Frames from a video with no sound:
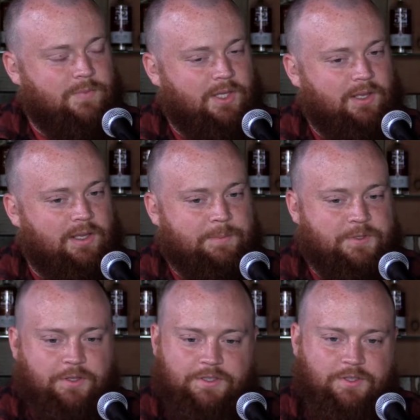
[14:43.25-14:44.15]
Yeah,
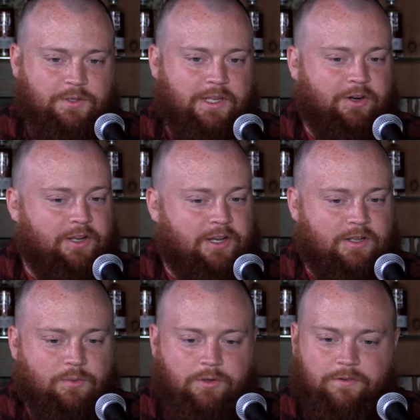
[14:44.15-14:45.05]
absolutely. So
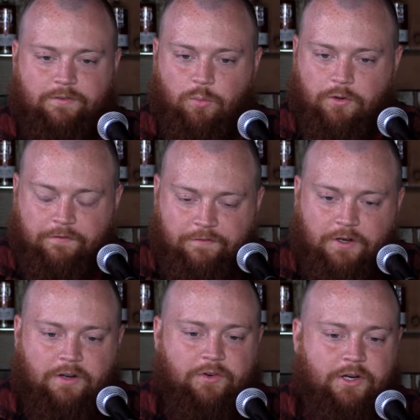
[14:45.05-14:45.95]
Garryana, we're
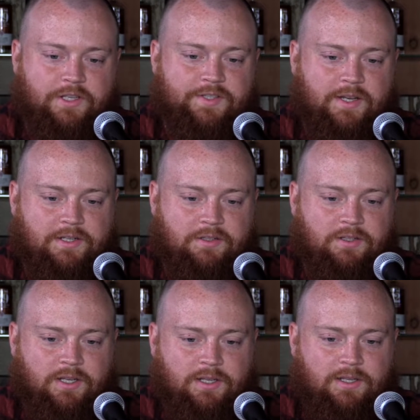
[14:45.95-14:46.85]
very, very excited
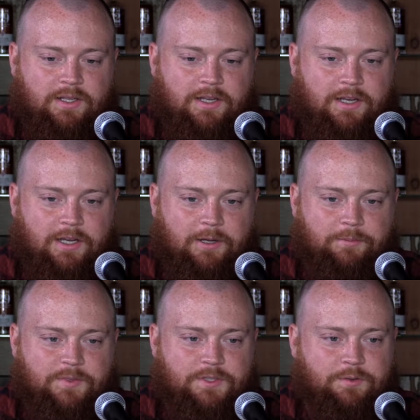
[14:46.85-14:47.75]

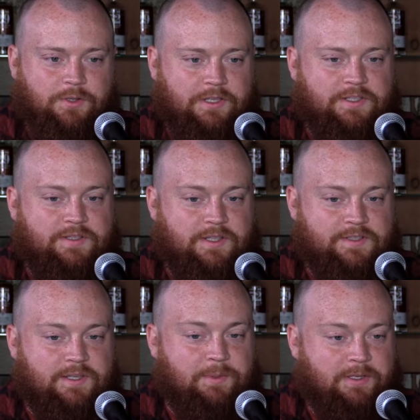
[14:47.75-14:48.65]
to release
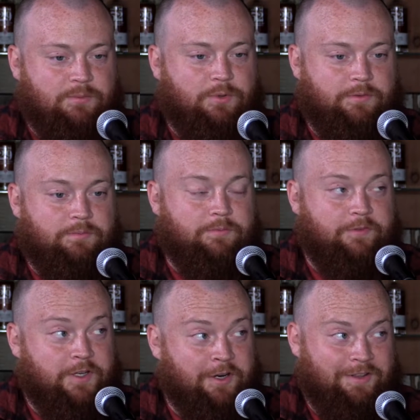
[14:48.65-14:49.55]
this. I mean, we're
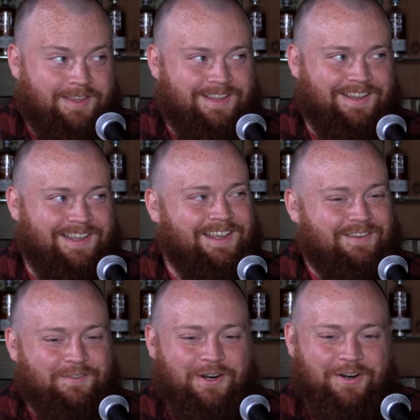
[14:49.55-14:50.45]
very,
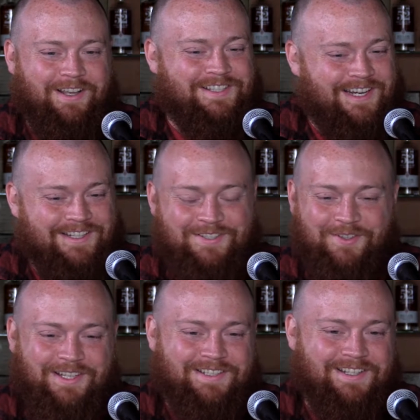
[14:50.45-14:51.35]
very excited to
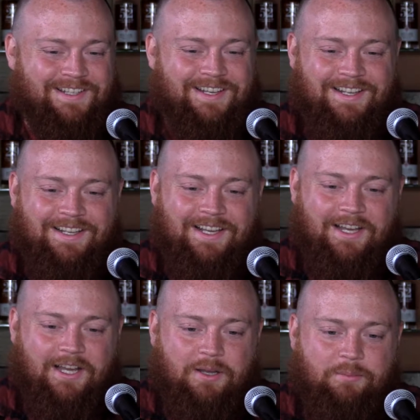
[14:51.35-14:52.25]
release it.
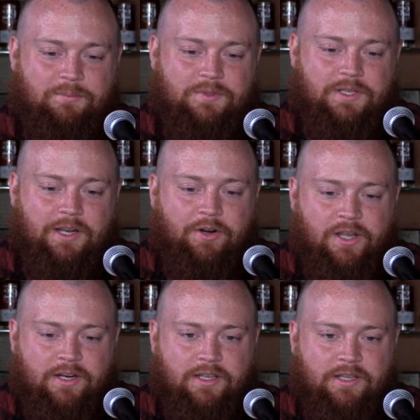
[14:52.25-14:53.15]

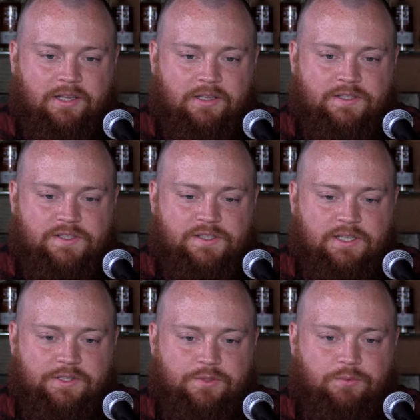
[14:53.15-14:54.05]
Garryana
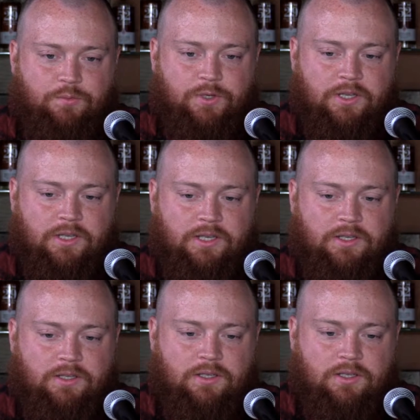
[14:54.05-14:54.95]
is really